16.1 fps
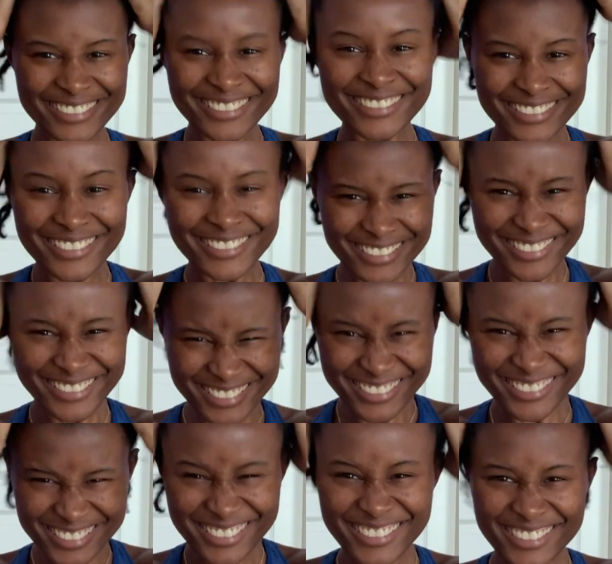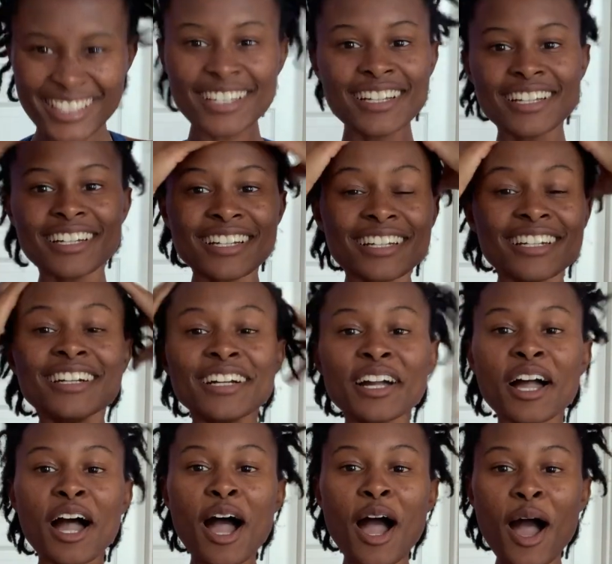If you want to see me go from
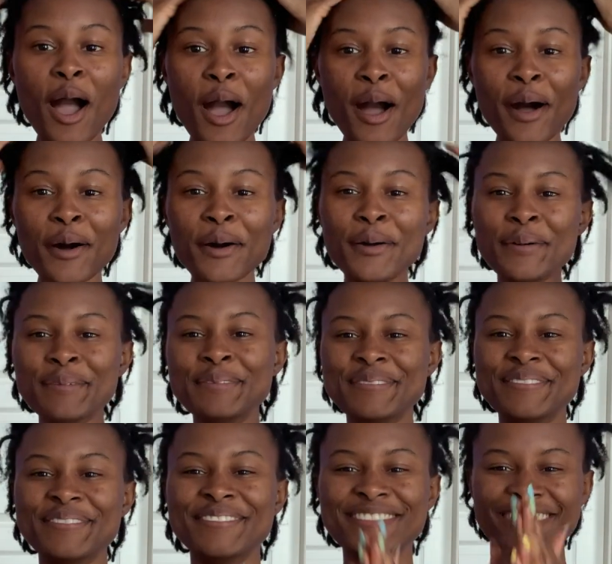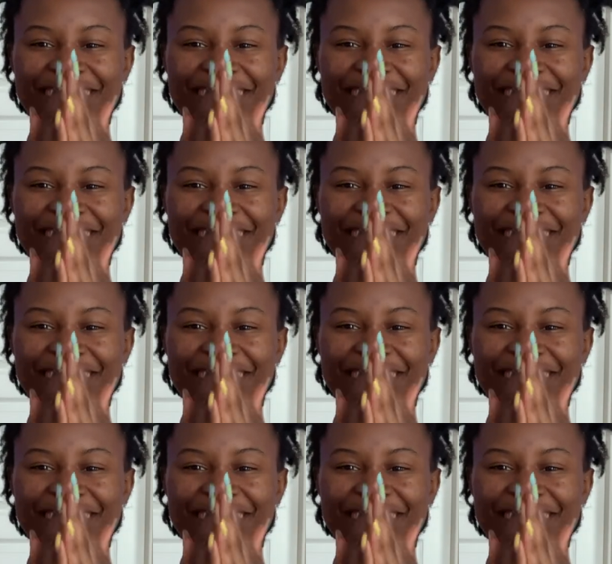this monstrosity